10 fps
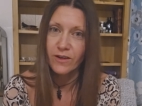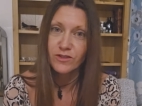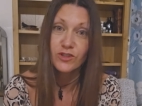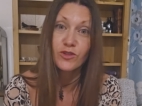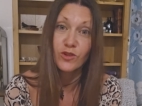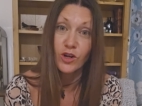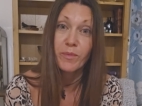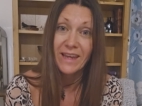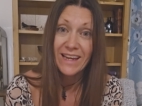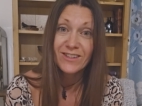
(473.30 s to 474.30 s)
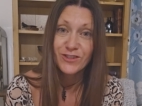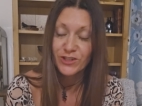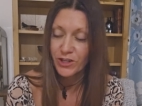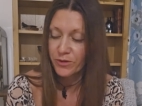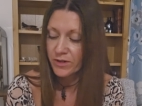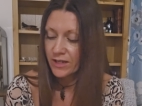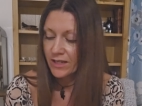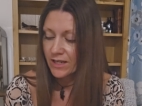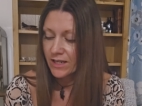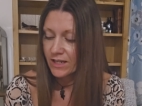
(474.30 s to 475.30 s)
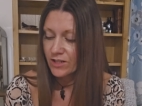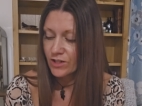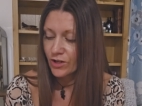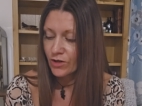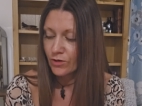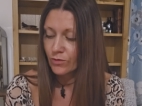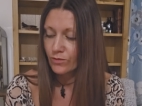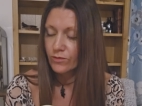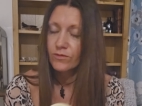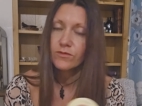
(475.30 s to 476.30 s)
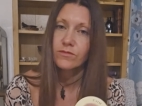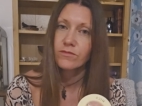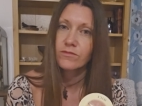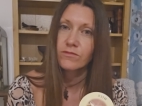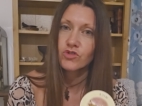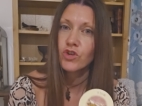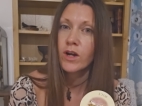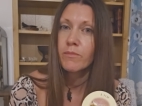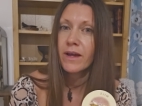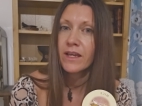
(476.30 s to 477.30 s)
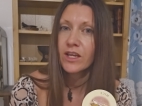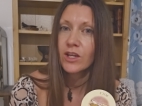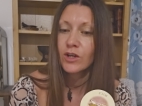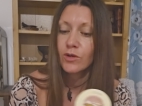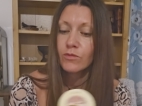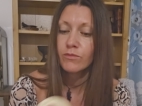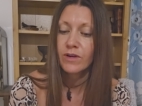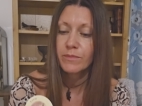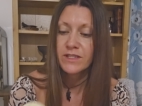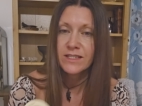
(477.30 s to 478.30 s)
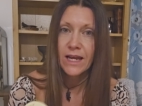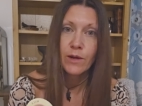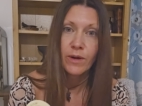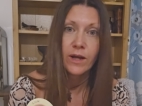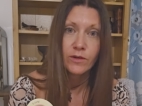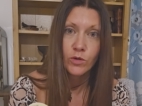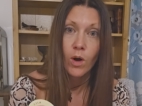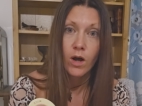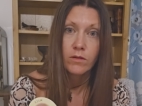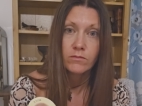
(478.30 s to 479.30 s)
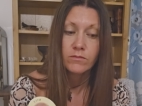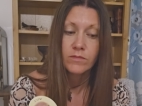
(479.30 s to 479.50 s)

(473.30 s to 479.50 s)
going to club against you to try and make you perhaps stay where you are.